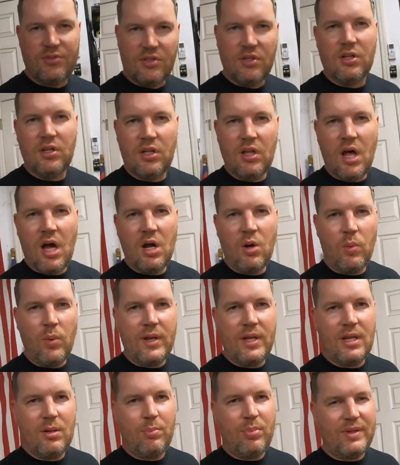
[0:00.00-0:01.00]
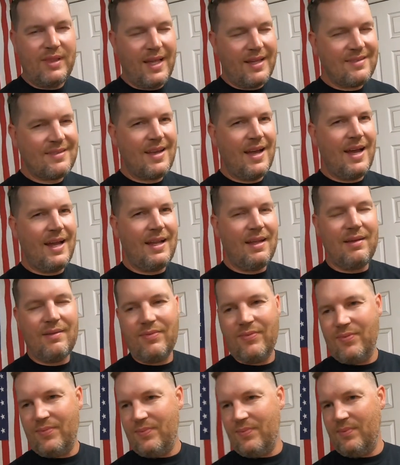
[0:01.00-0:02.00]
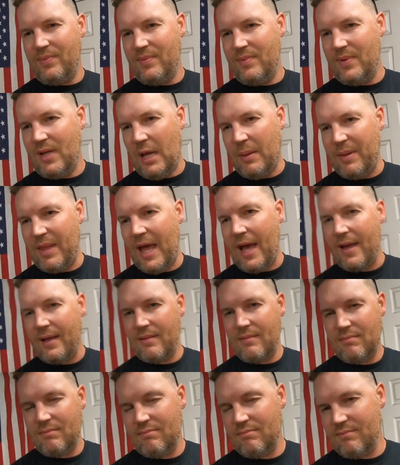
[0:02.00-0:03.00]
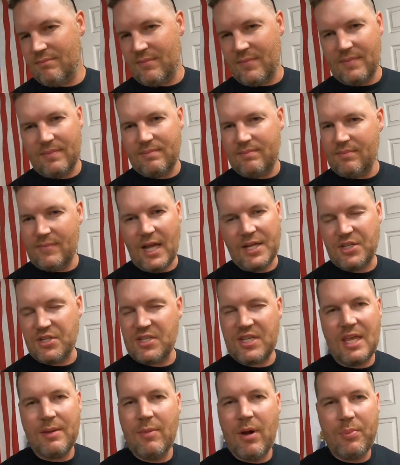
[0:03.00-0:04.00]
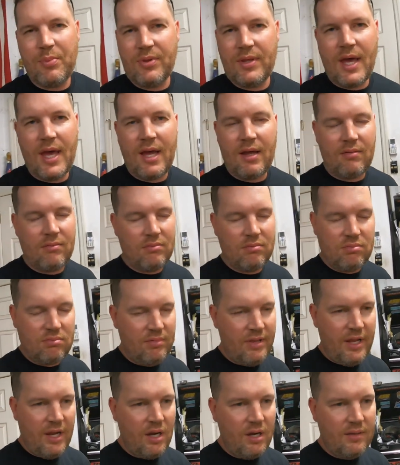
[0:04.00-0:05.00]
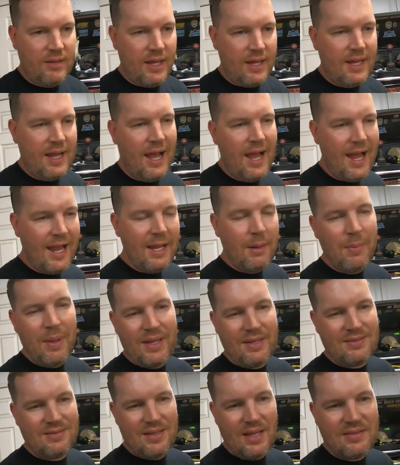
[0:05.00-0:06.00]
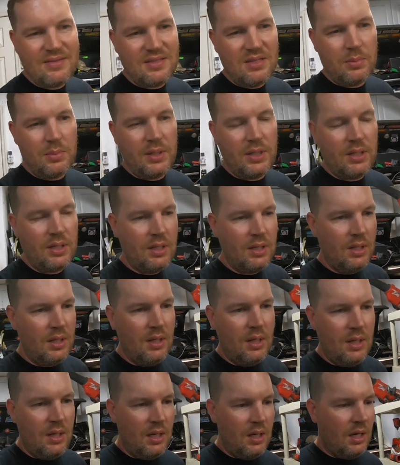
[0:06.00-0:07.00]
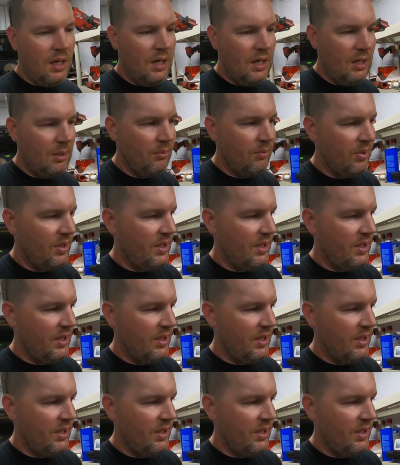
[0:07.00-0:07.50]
it's a little long-winded, but that's kind of, I mean, that I just came up with that there. That kind of makes sense to me um,